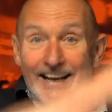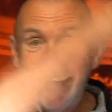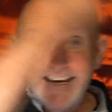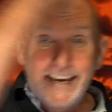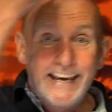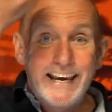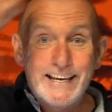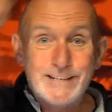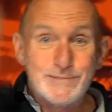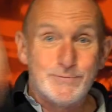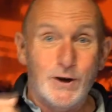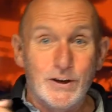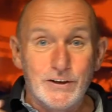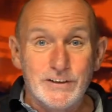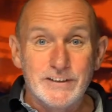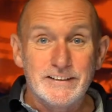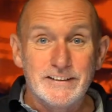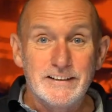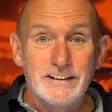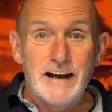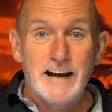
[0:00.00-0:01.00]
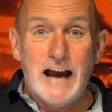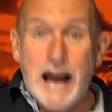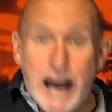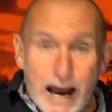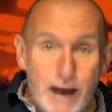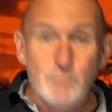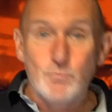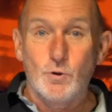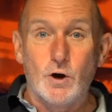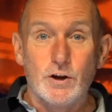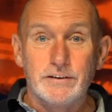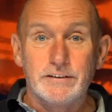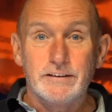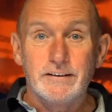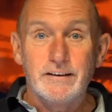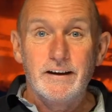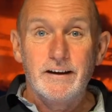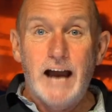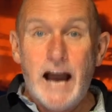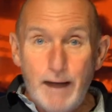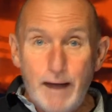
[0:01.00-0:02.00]
Here's one. I'm one.
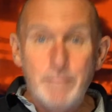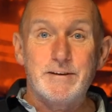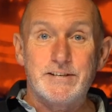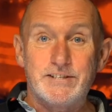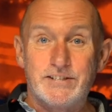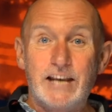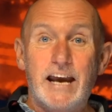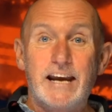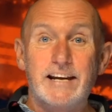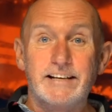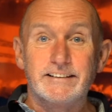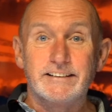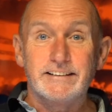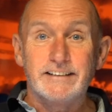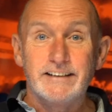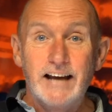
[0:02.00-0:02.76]
I'm a saint.